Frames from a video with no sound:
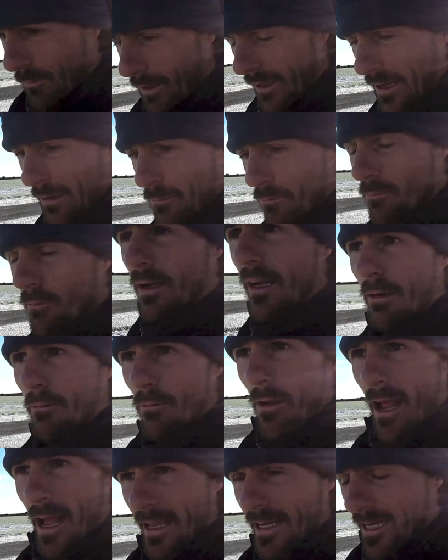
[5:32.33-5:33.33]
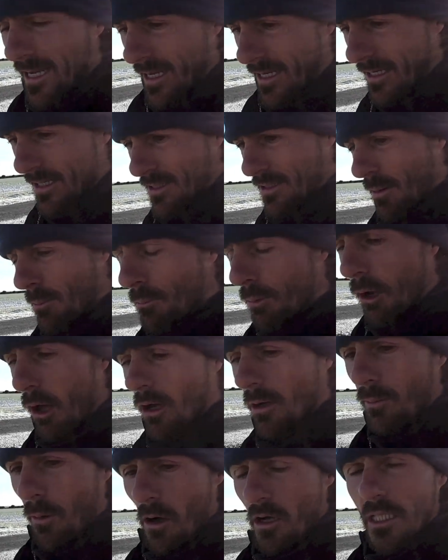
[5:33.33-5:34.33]
when I when I read some
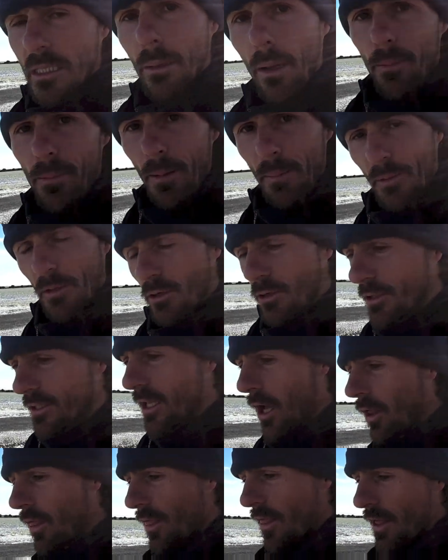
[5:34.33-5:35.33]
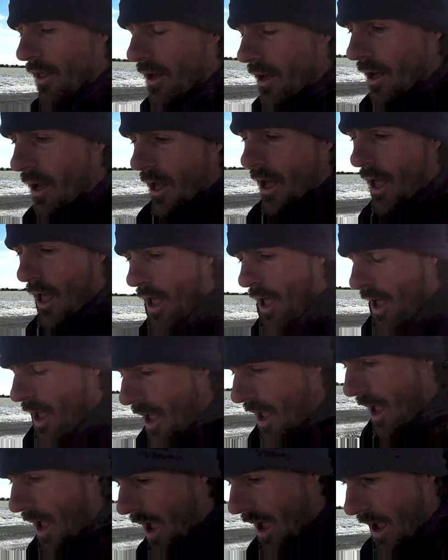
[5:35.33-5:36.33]
blog posts by people who had done the
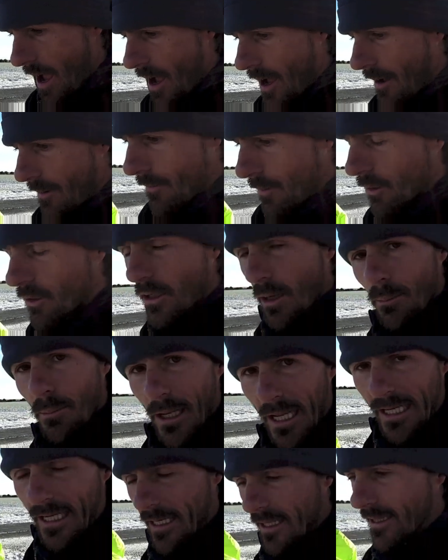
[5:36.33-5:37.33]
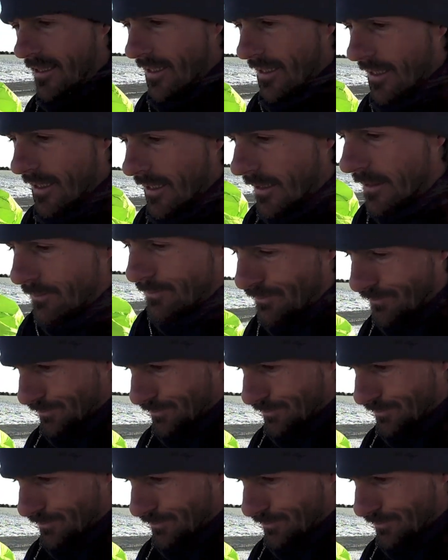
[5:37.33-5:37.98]
um, who had completed the